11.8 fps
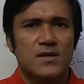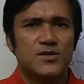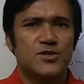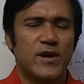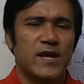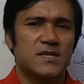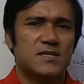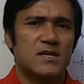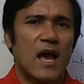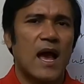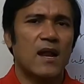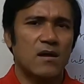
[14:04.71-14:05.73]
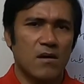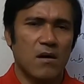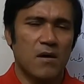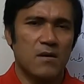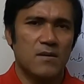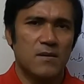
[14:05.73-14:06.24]
drinks
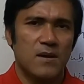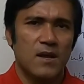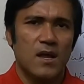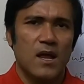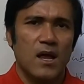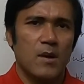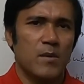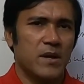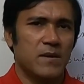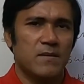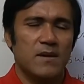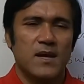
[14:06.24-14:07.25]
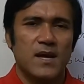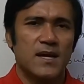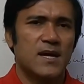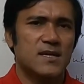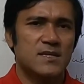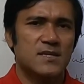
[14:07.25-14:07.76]
alcohol. I mean, he
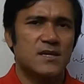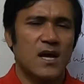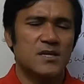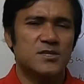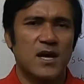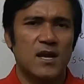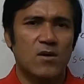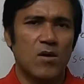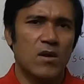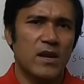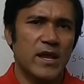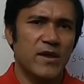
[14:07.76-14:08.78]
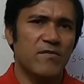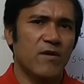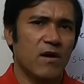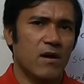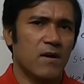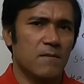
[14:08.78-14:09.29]
doesn't touch alcohol
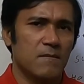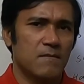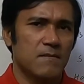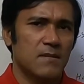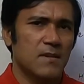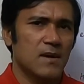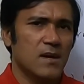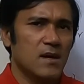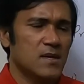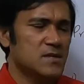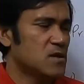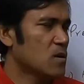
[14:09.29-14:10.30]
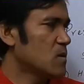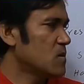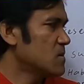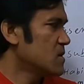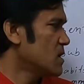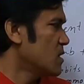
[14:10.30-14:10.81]
ever.
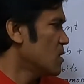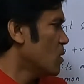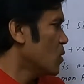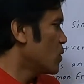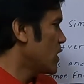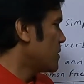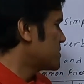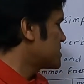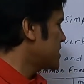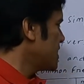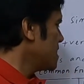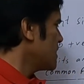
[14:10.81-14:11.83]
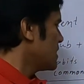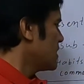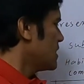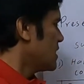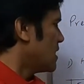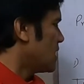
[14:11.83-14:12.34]
So we have seen
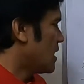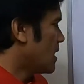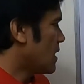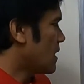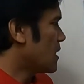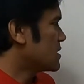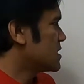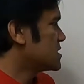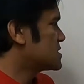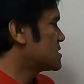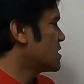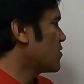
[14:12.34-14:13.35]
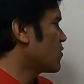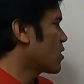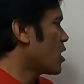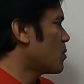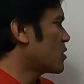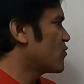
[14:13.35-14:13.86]
these
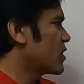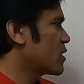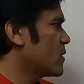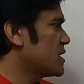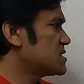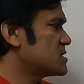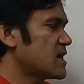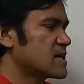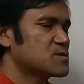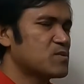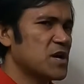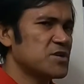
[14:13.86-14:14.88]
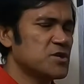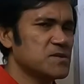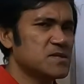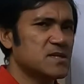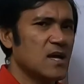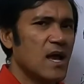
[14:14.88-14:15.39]
common frequency
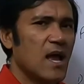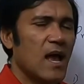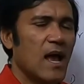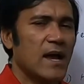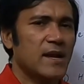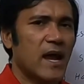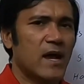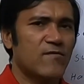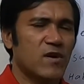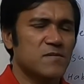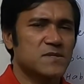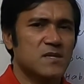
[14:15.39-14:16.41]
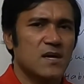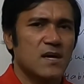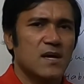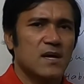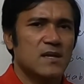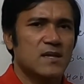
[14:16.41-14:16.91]
expressions and adverbs.
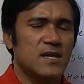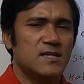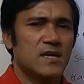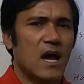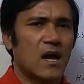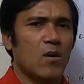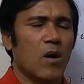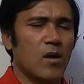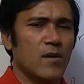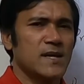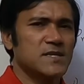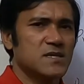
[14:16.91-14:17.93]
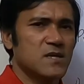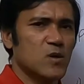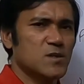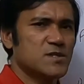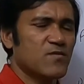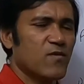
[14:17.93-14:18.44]
These are always
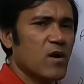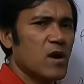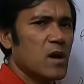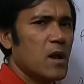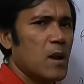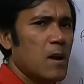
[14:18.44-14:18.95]
used for